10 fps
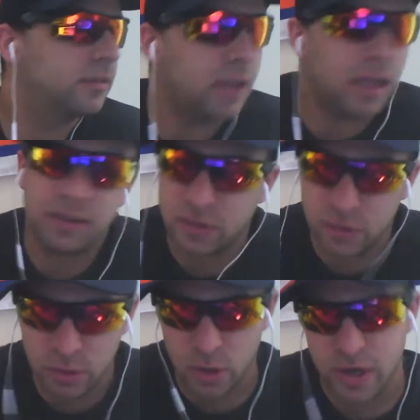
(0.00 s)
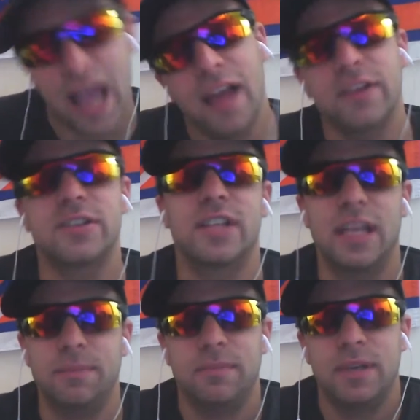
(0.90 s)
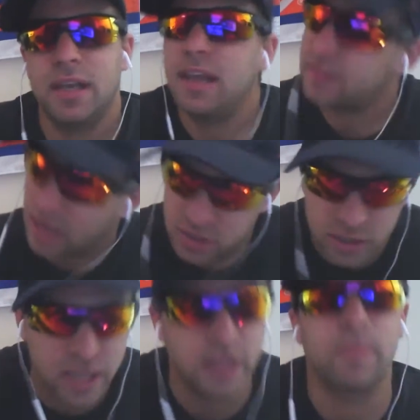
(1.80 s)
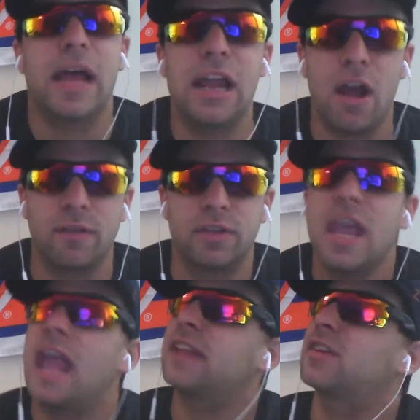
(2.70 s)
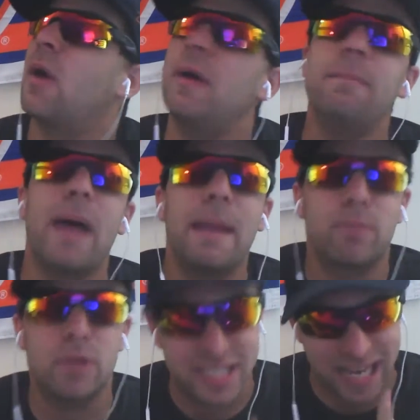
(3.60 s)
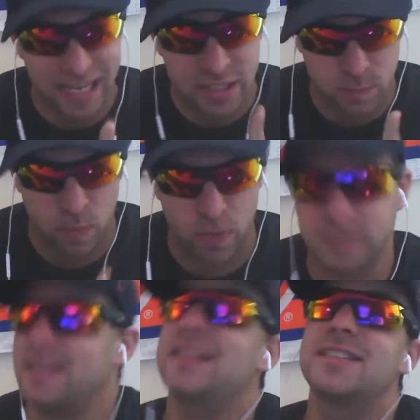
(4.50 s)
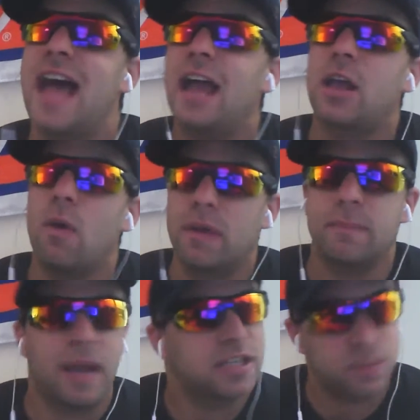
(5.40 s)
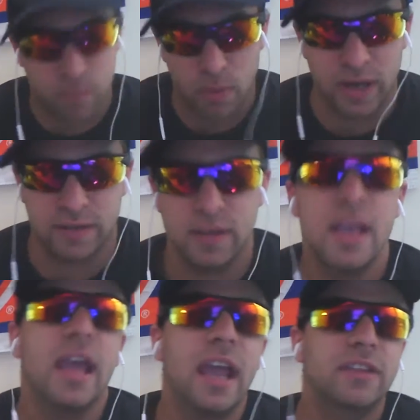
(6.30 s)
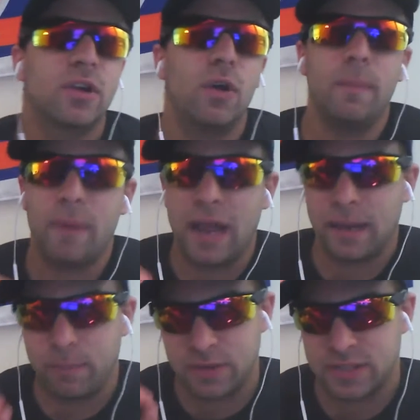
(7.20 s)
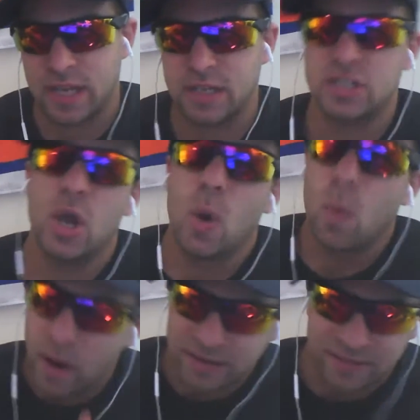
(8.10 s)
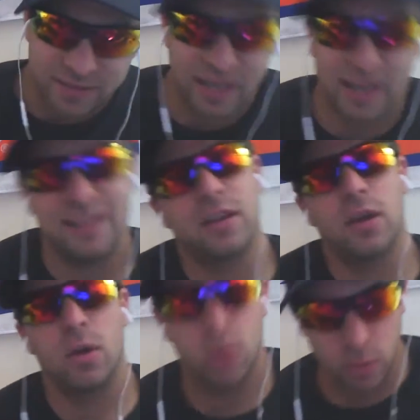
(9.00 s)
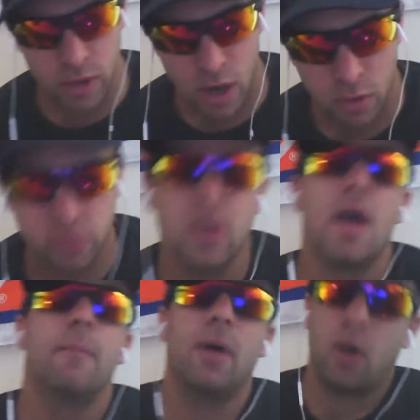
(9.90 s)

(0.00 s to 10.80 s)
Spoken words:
that this New York Islanders team is actually in the playoffs. It's going by percentage points. It's not going by just points. It's going by percentage. What seeds, who knows? But